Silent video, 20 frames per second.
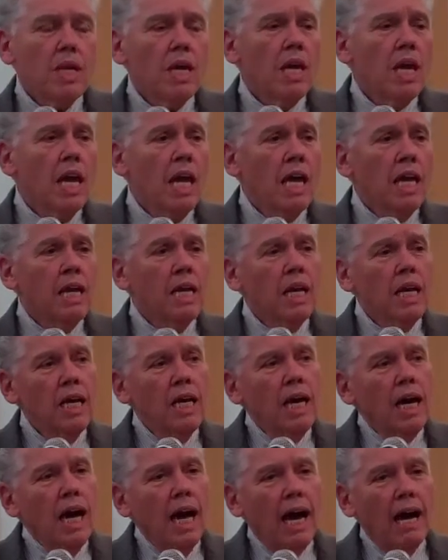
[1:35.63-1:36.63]
And
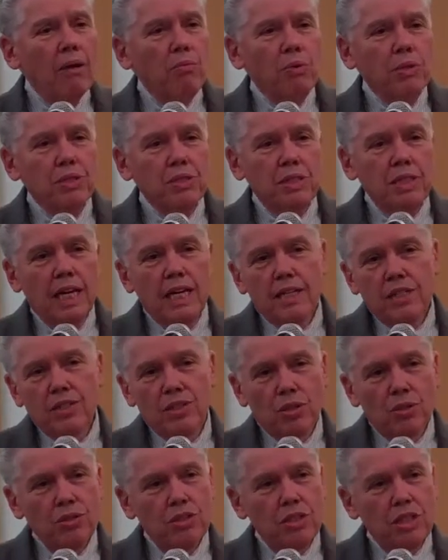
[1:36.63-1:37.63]
I was not a
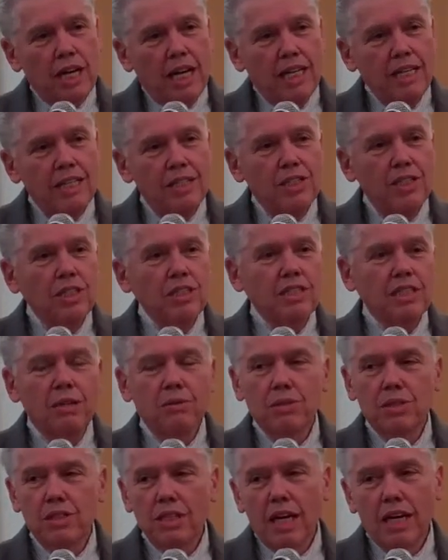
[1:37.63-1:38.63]
sociologist, I
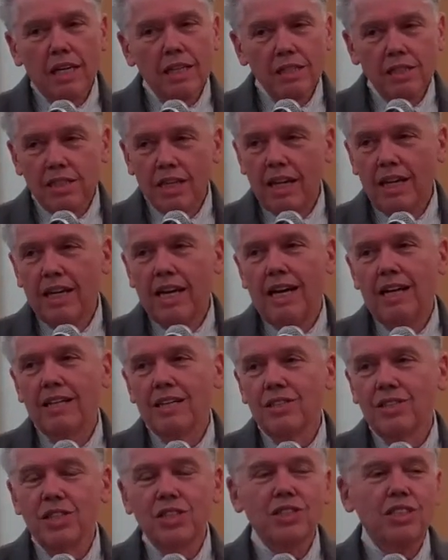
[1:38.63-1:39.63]
was not a
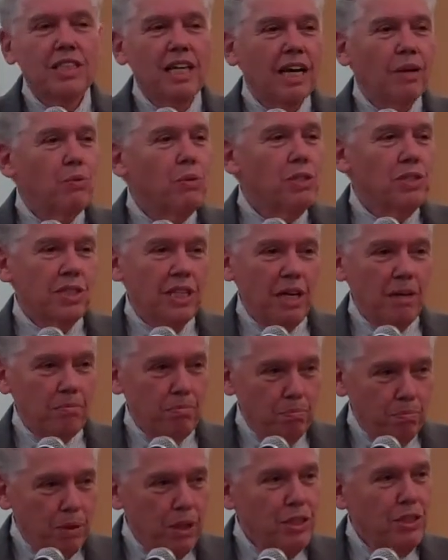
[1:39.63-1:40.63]
psychologist, I was a
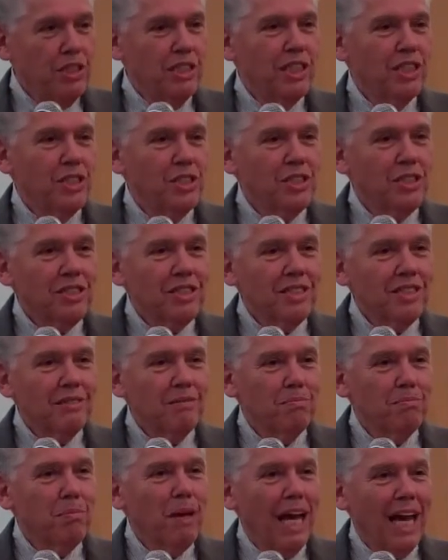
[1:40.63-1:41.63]

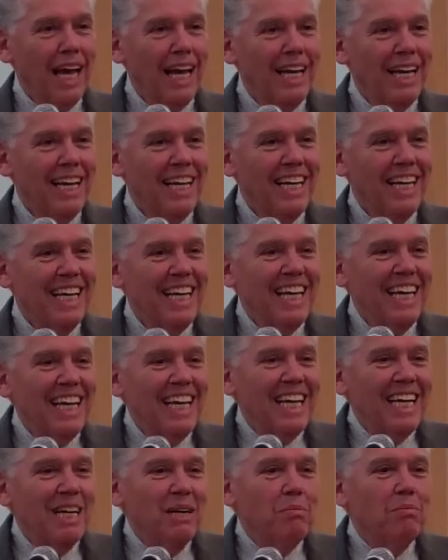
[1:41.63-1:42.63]
businessman.
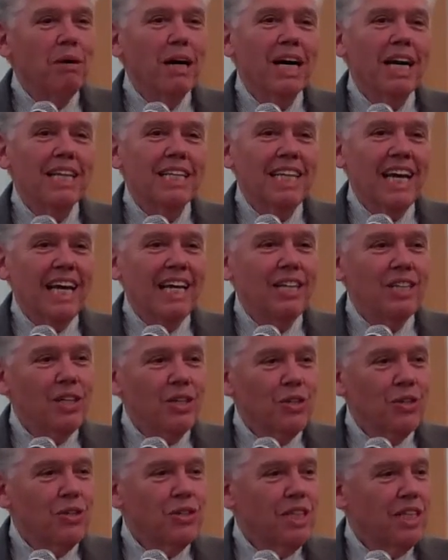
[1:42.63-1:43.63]
But I
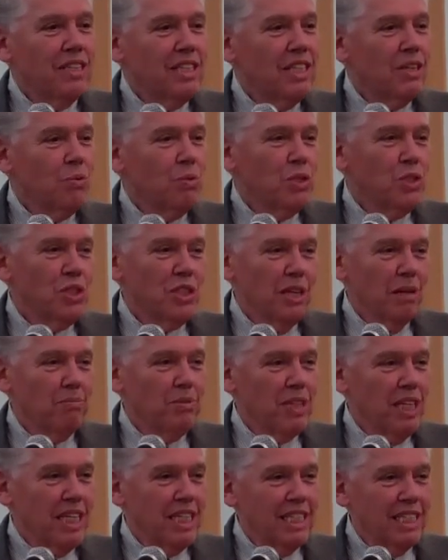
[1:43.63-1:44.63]
knew that there was
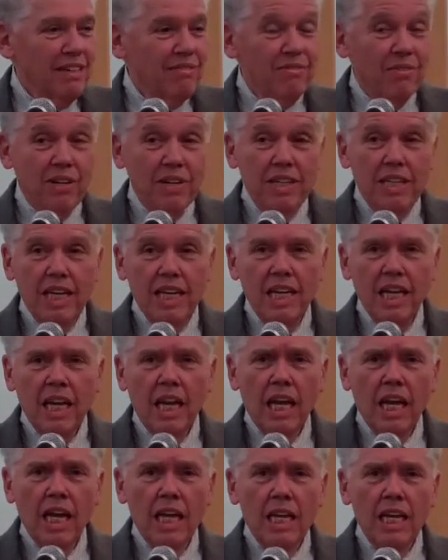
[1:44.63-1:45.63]
something different.
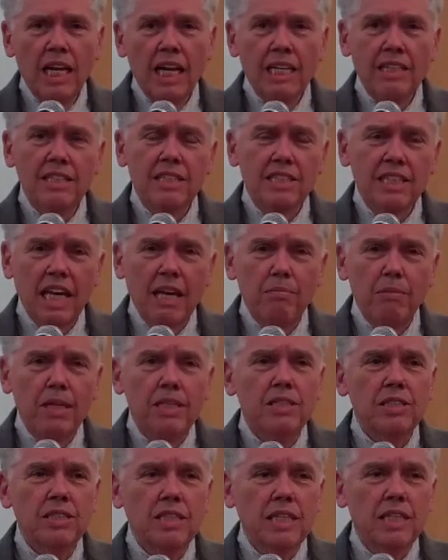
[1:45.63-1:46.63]
And at the same
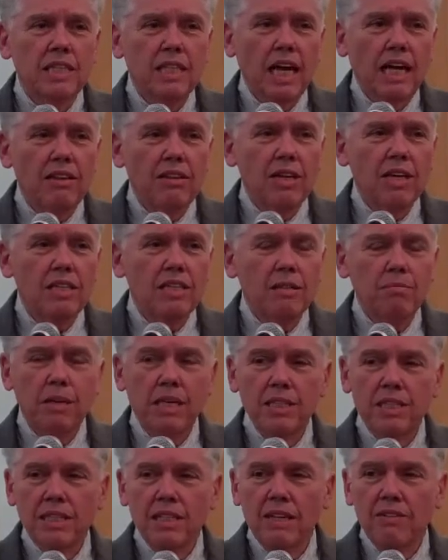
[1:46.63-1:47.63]
instant, I thought to
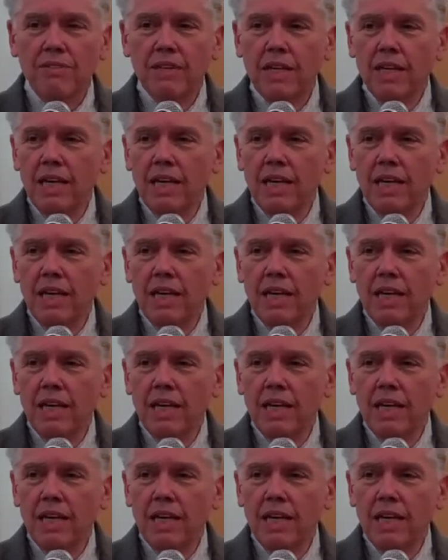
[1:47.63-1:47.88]
myself,